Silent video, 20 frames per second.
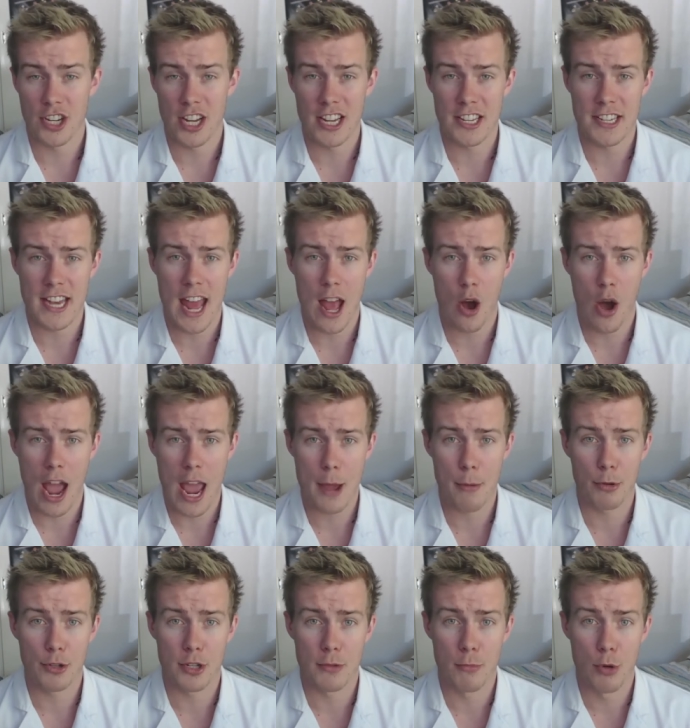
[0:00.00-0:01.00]
she is now
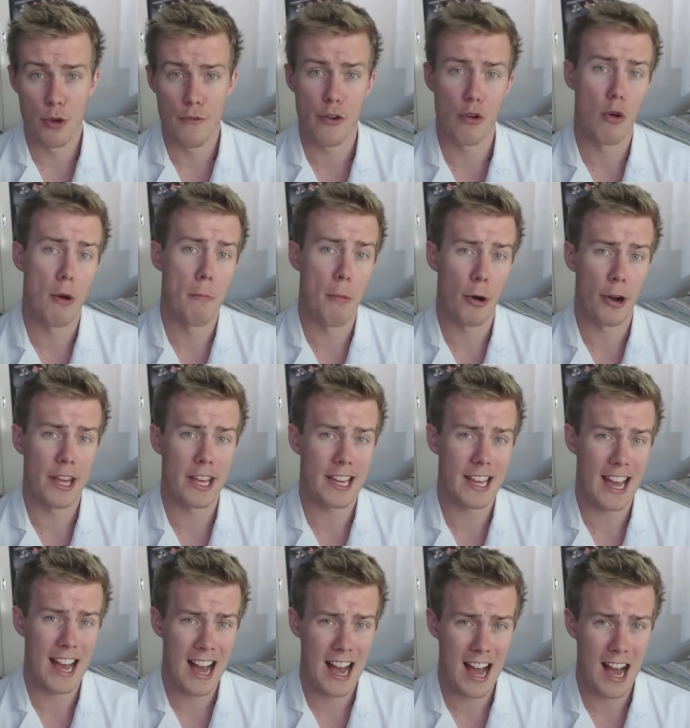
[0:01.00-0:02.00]
able to move a
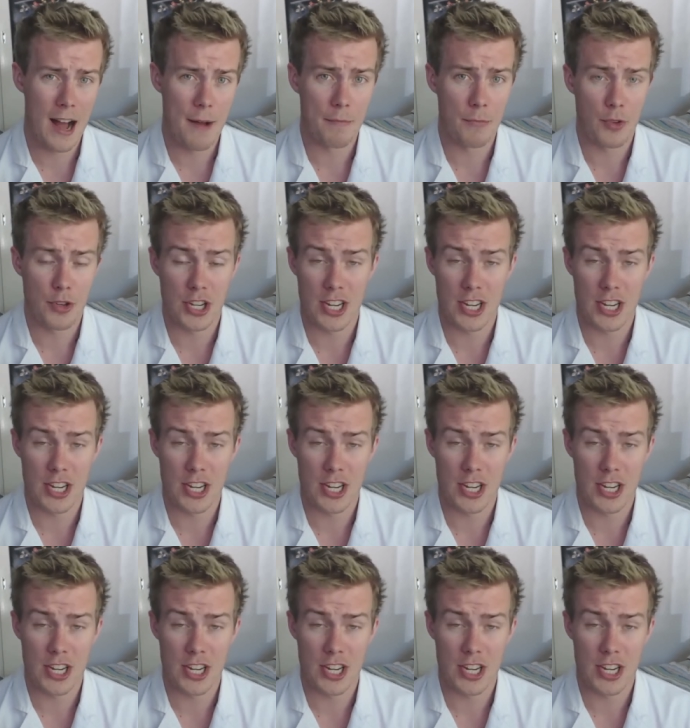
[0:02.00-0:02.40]
robotic arm.